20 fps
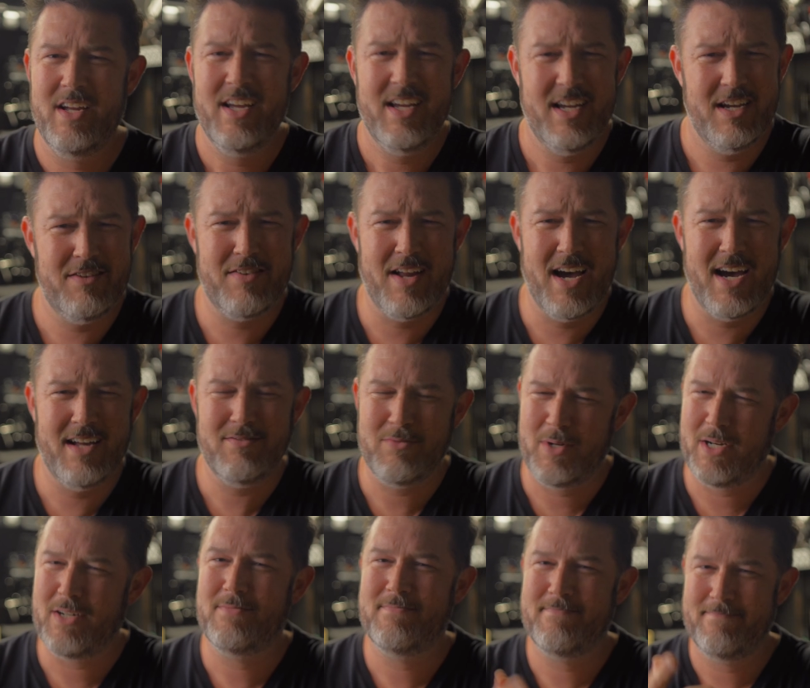If not,
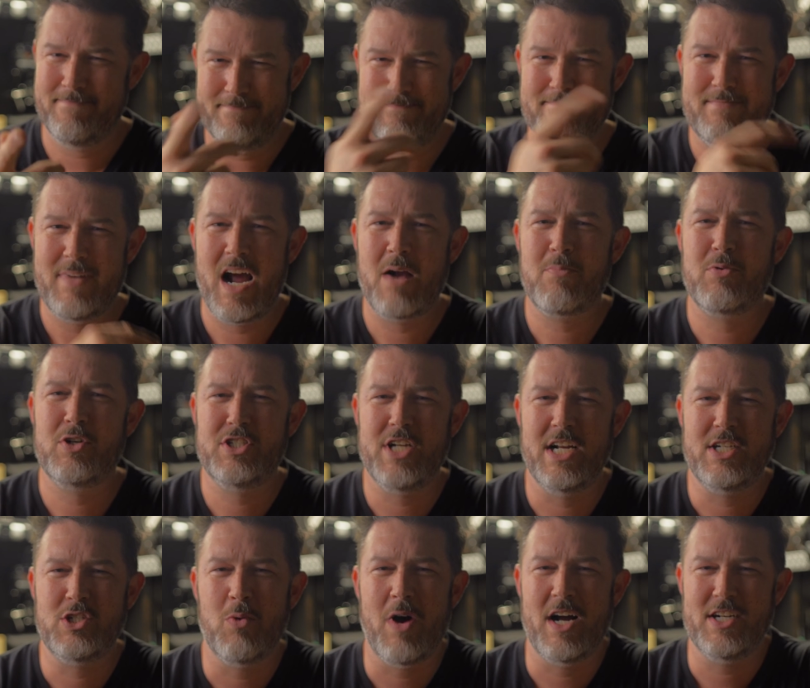well, I
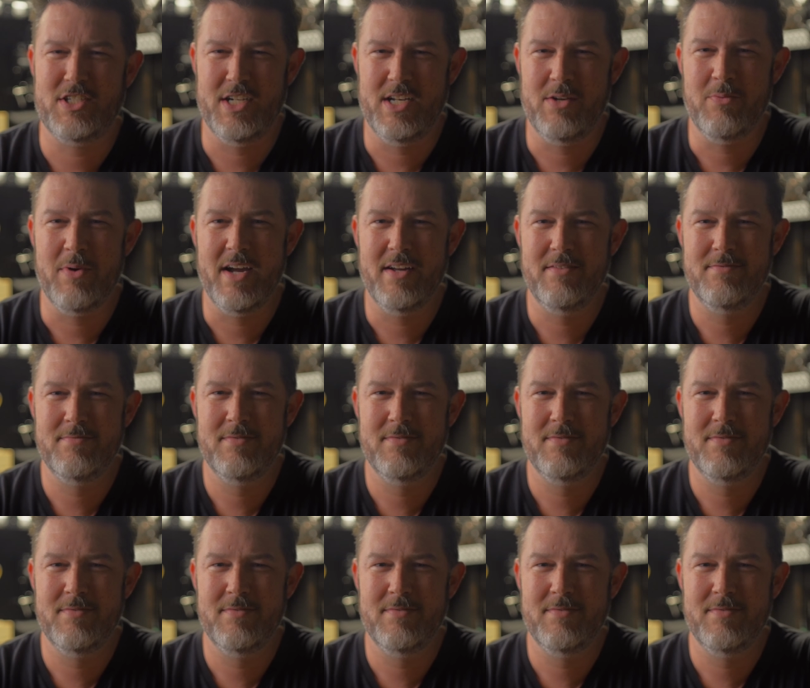appreciate you watching anyway.